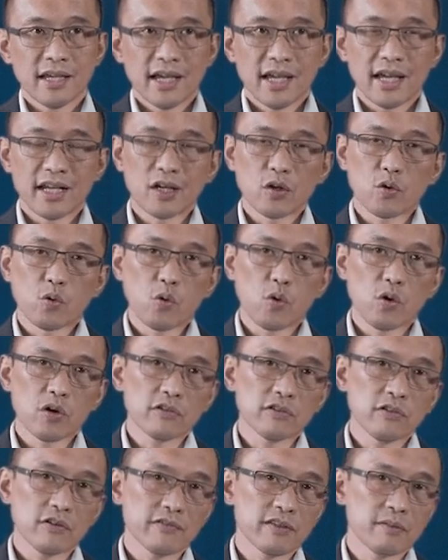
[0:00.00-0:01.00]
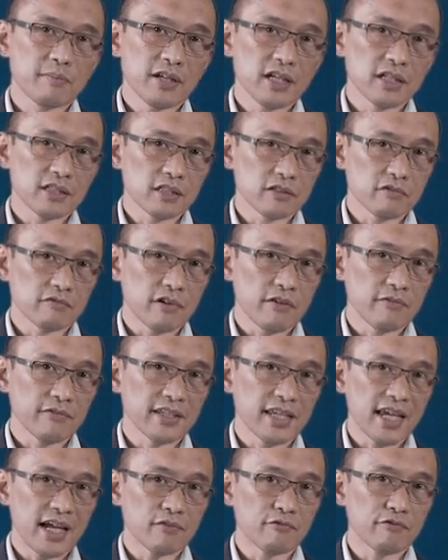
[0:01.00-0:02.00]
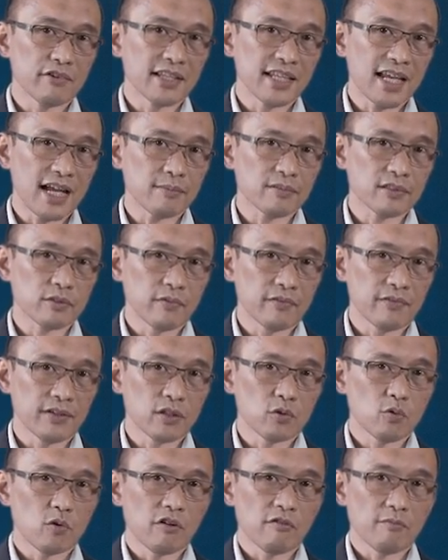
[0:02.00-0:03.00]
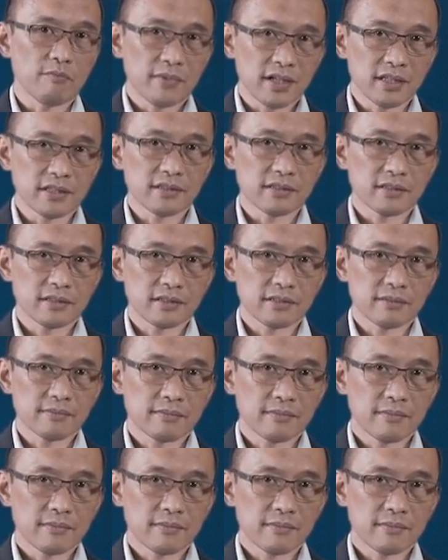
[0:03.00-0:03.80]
and a quarter of the patients roughly had relapsed within 12 months.